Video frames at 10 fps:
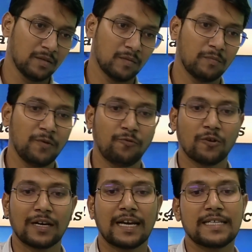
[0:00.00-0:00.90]
Before
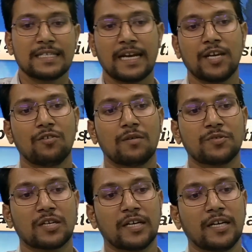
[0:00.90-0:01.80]
class 9 you have
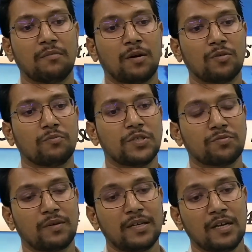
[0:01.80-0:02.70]
studied about which
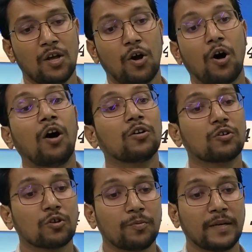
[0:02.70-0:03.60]
one? On
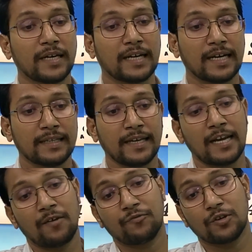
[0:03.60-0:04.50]
group data. Then
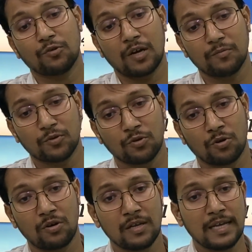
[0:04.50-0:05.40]
after you come to
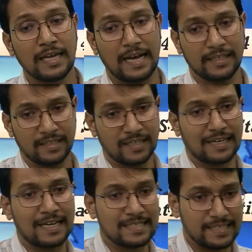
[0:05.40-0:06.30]
know, I think
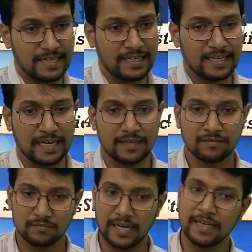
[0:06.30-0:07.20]
class 8
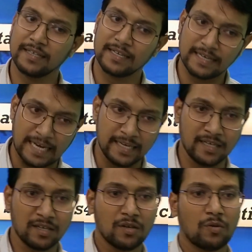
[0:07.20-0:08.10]
and 9,
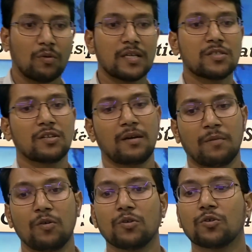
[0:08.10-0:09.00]
what is
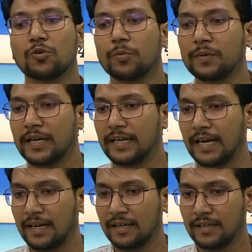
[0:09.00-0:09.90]
about group data.
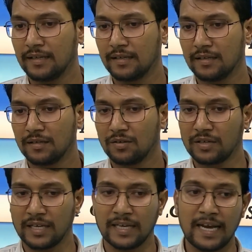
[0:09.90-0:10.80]

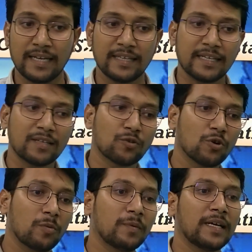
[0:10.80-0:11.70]
Okay, and that
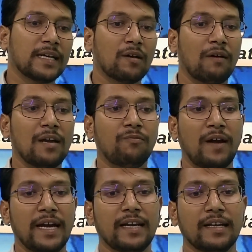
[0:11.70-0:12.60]
group data, while
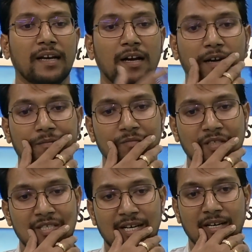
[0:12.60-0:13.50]
finding
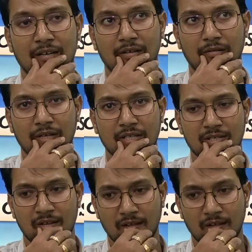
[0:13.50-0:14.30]
what is